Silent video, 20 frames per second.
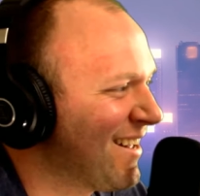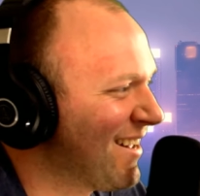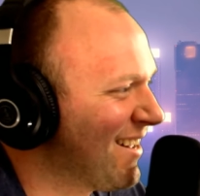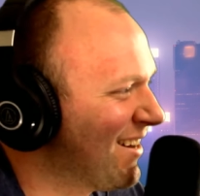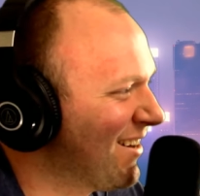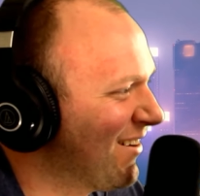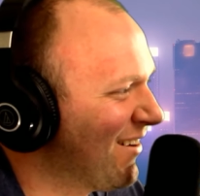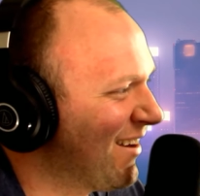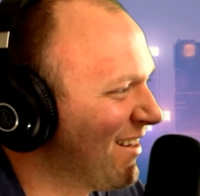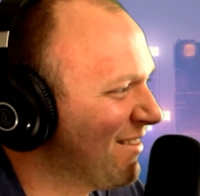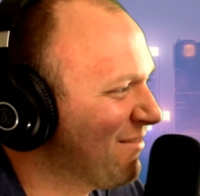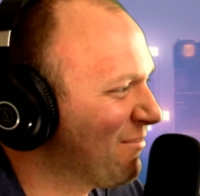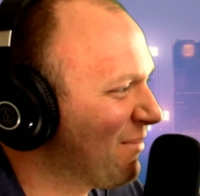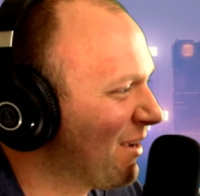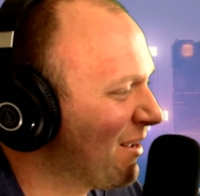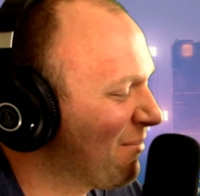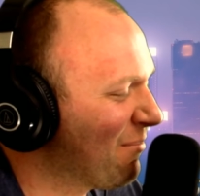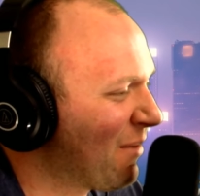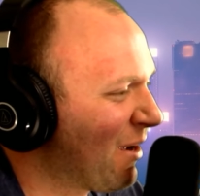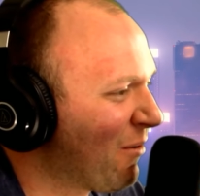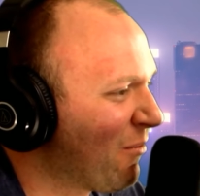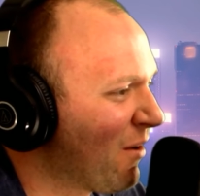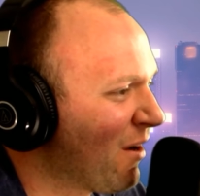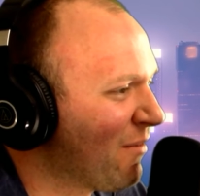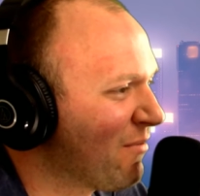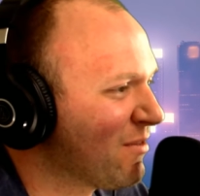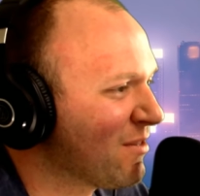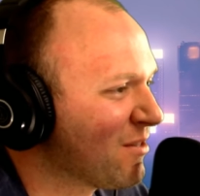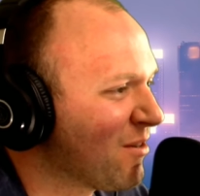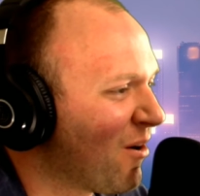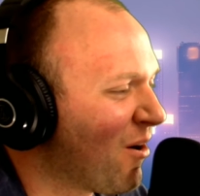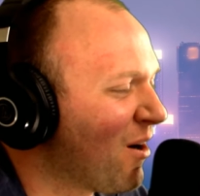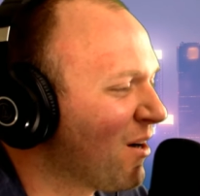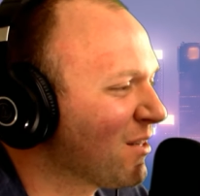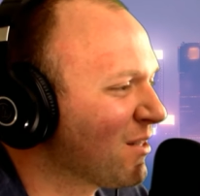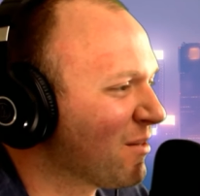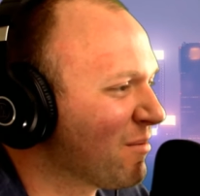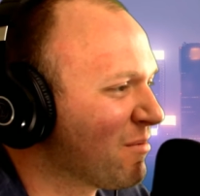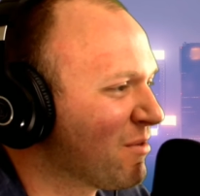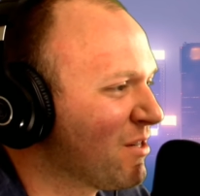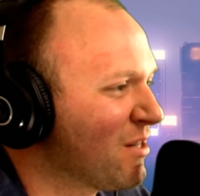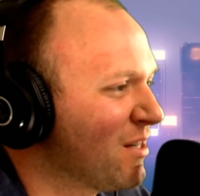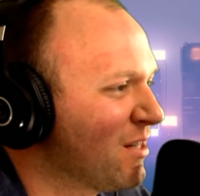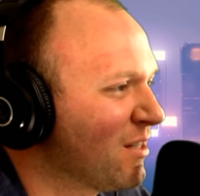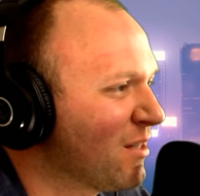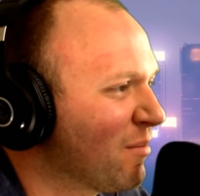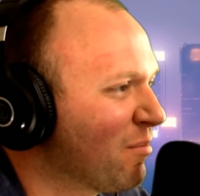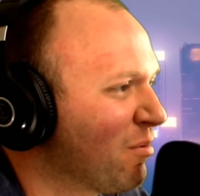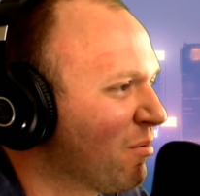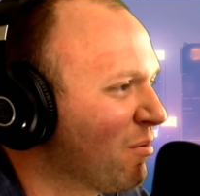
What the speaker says: My wife is awesome. She